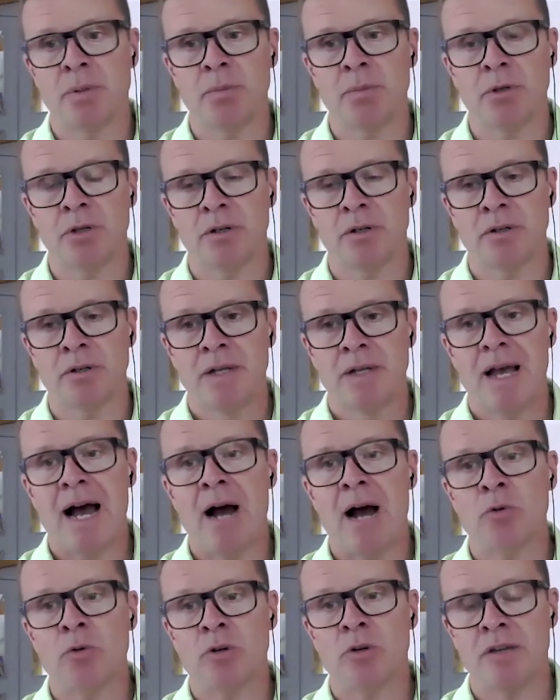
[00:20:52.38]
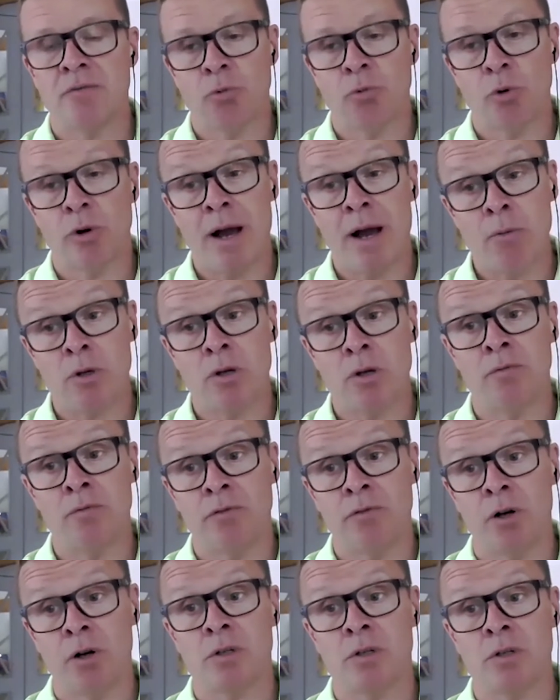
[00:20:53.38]
People are out. If we're outcome
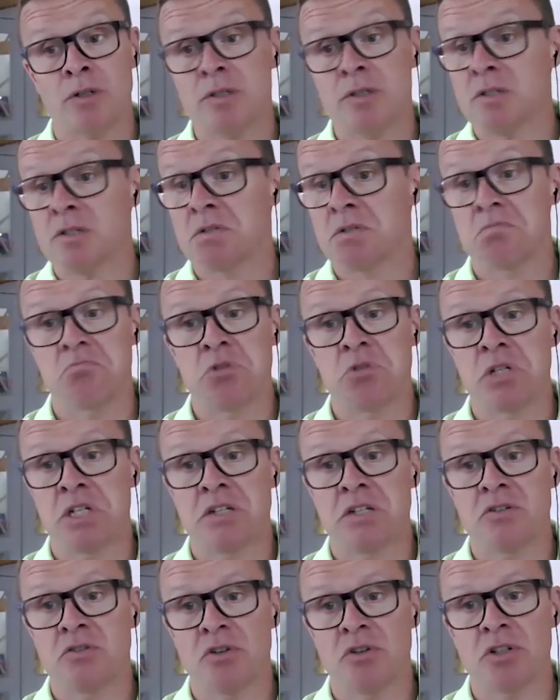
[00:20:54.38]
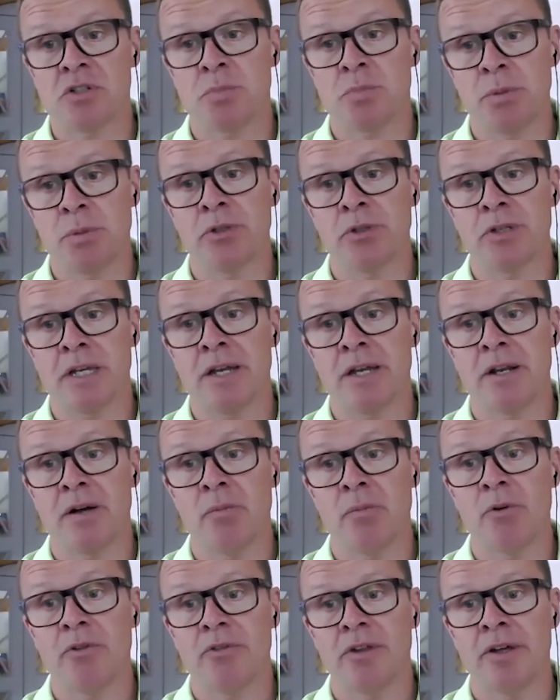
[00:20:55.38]
focused, we can trust people to get
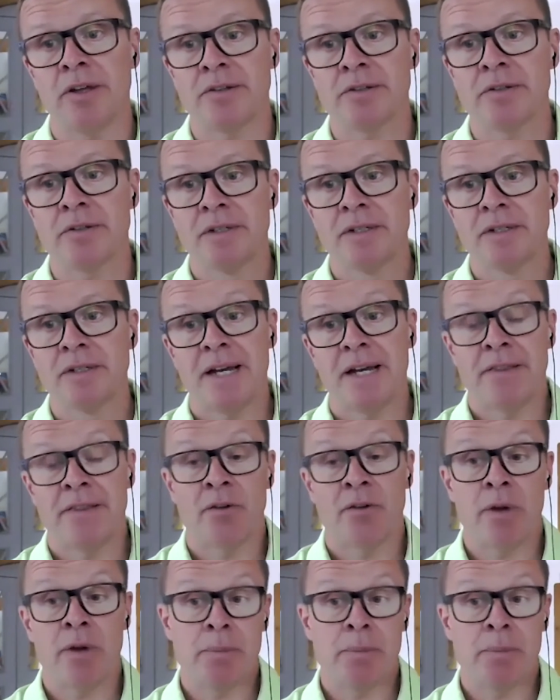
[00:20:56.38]
on with it, and their